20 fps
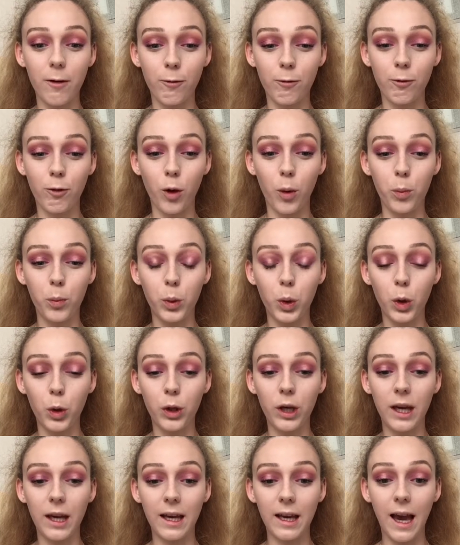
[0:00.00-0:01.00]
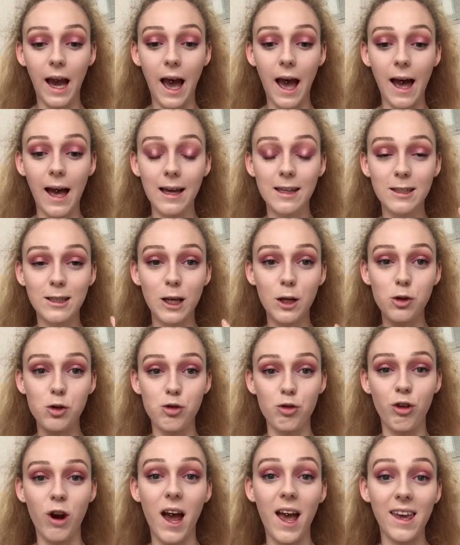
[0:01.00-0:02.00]
from looking as
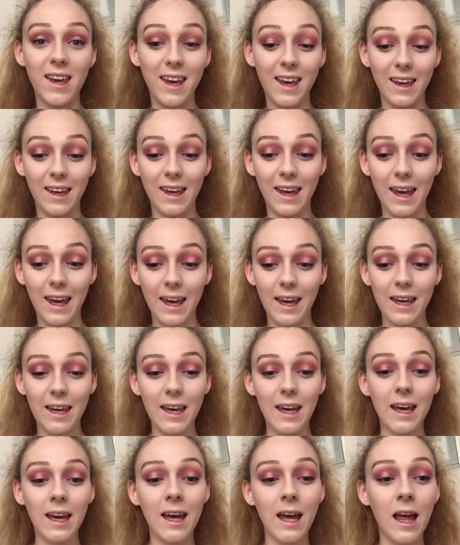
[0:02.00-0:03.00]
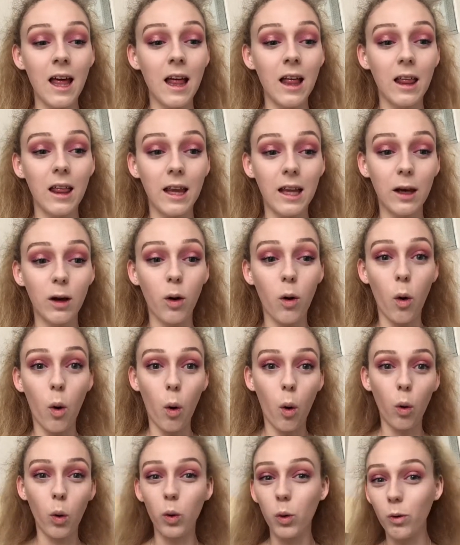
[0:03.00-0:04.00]
dry and cakey, like
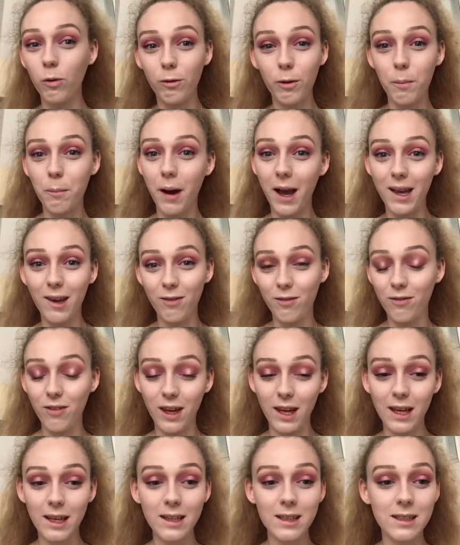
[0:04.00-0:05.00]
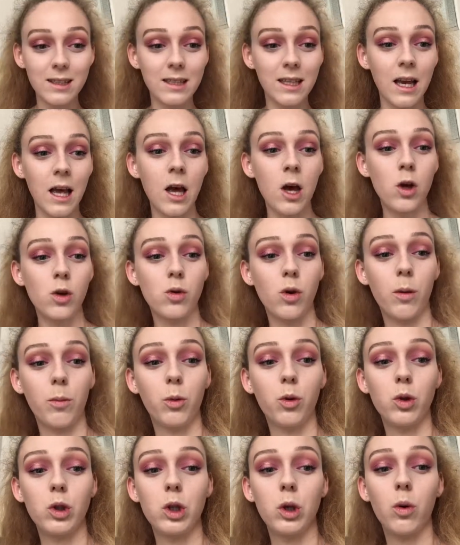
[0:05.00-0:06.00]
all over my face. So
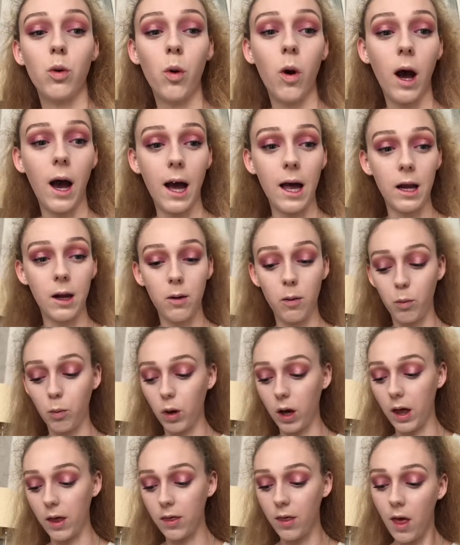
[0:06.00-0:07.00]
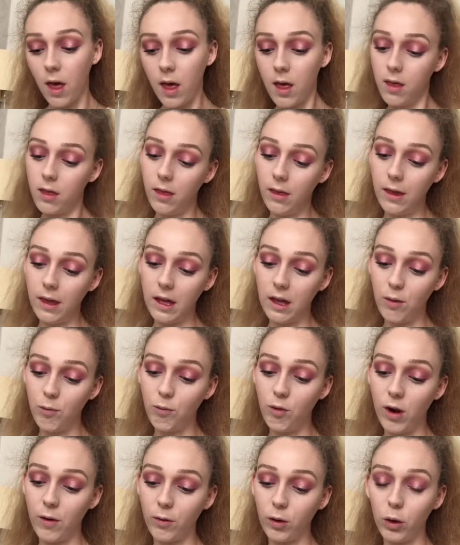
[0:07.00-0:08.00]
I'm going to go in with the
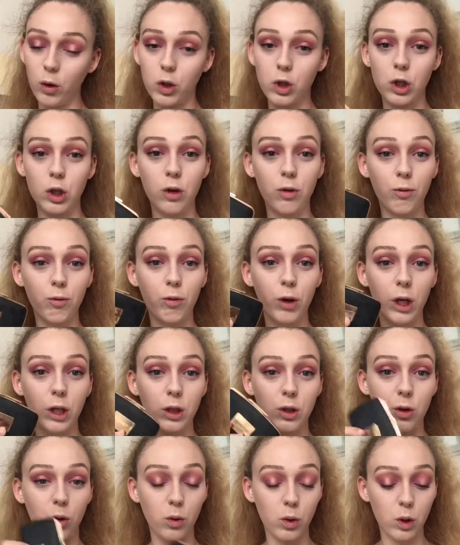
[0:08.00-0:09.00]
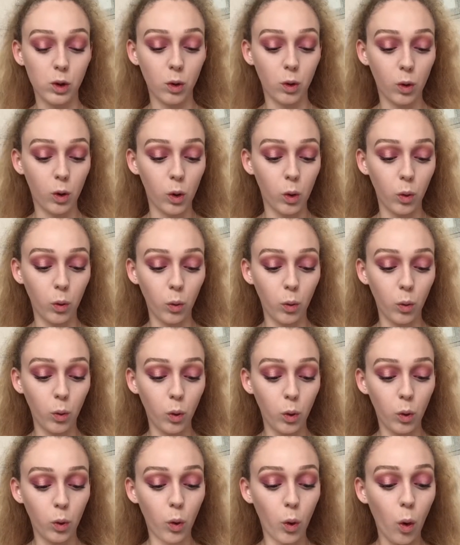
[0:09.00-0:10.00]
Revolution Renaissance Glow
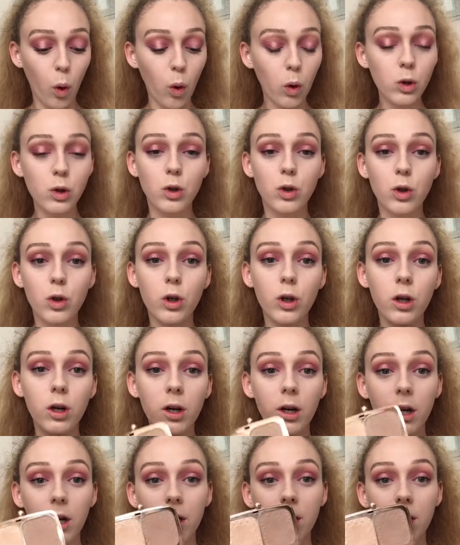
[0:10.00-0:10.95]
Contour